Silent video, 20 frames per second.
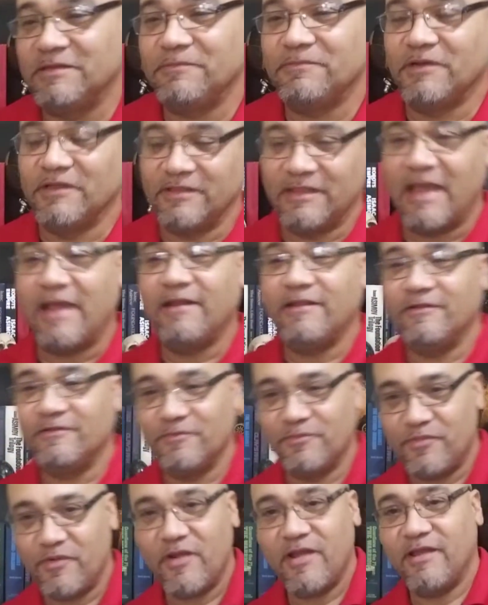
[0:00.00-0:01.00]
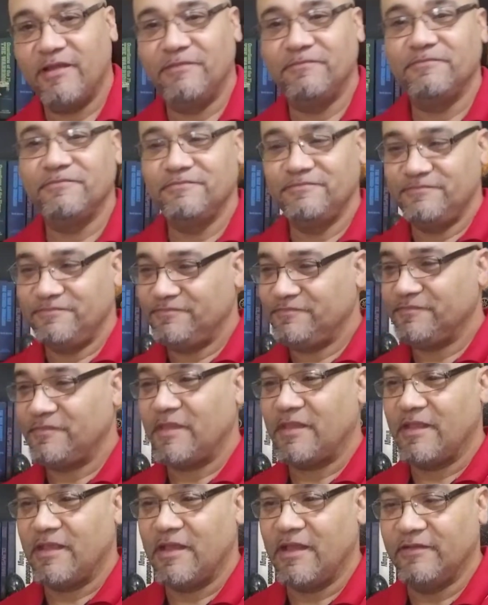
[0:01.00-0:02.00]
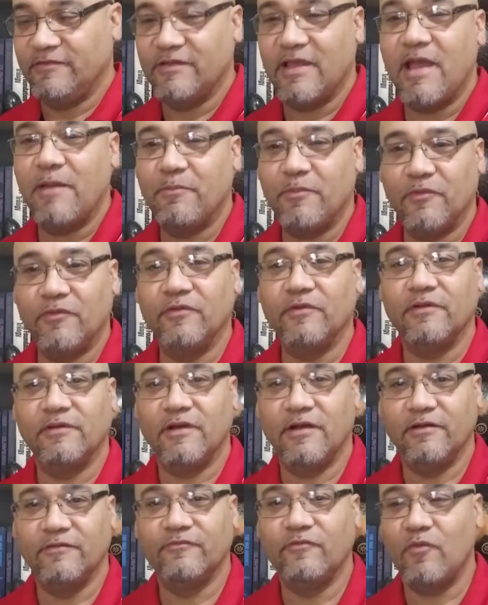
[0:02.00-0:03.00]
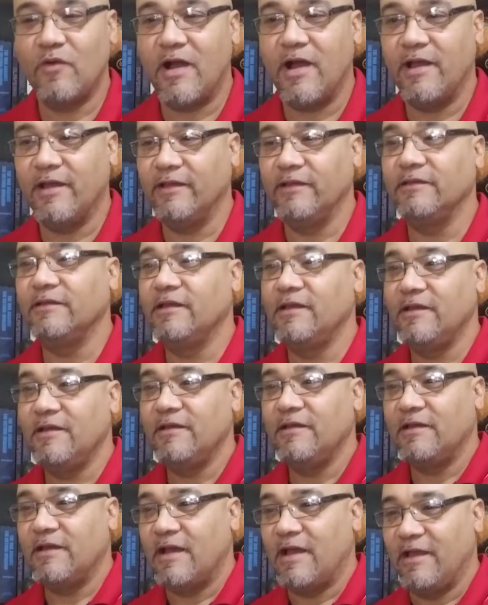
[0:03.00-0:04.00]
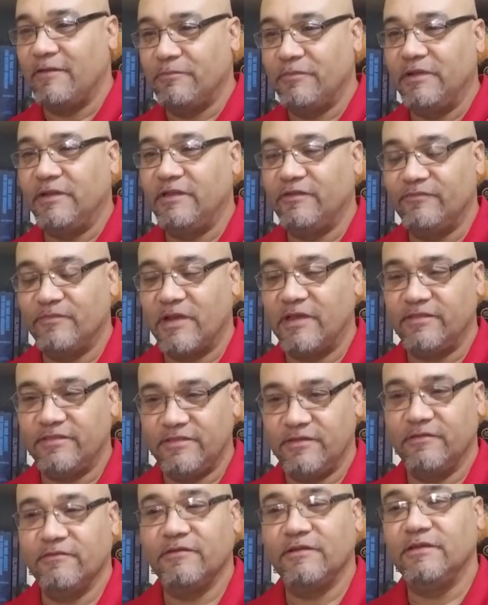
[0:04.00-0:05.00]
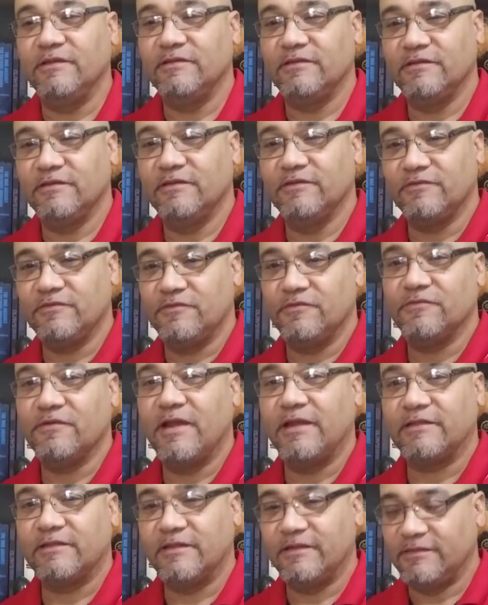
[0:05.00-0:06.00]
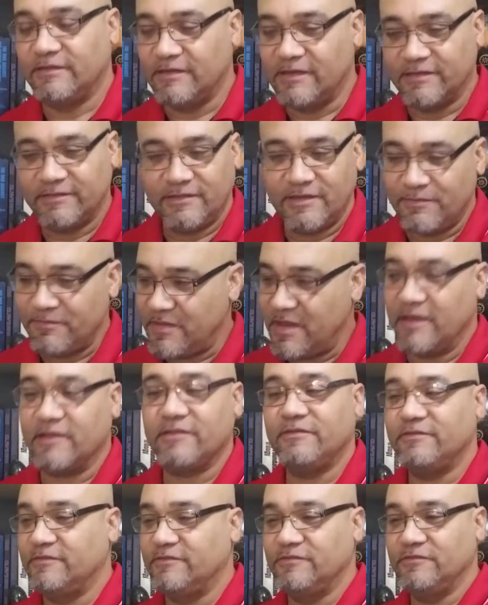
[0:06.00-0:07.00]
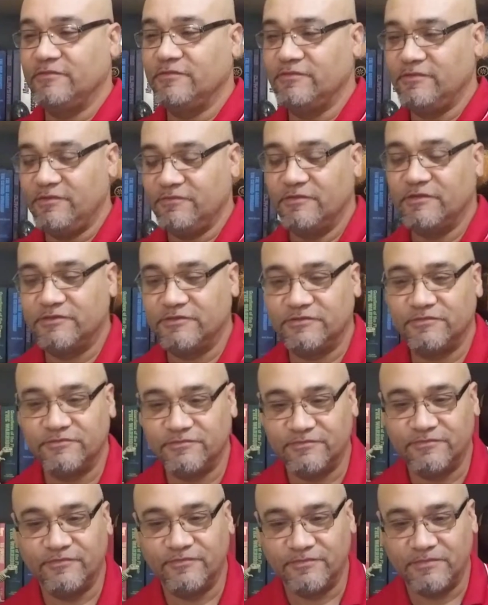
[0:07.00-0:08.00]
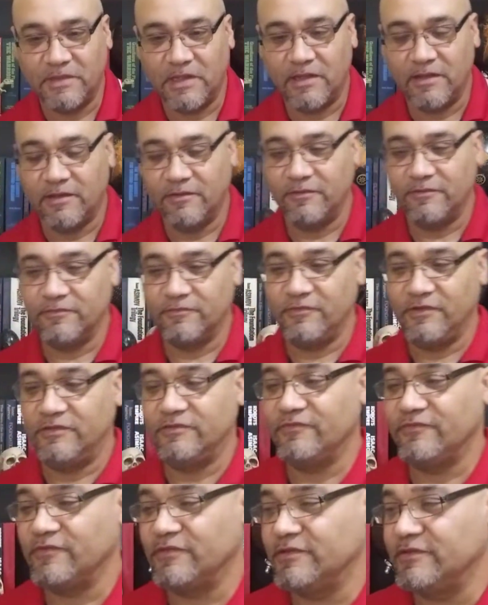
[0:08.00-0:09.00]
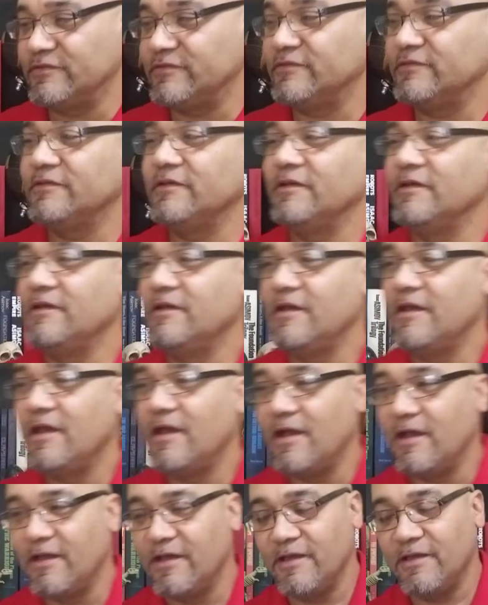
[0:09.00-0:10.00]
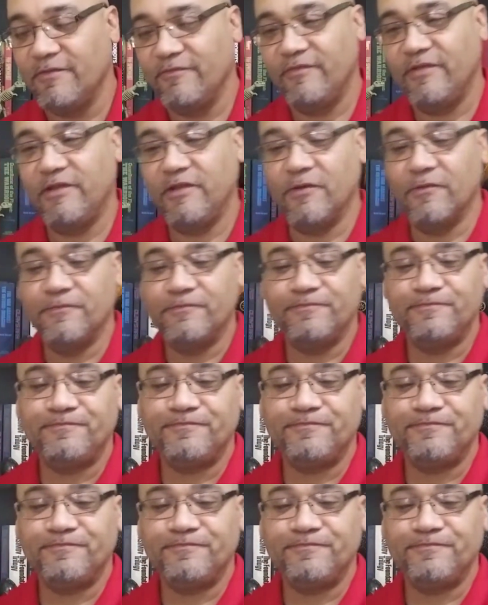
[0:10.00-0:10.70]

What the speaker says: But that is a prime example of why I believe my theory is correct. And let's get back to the original reason for this video.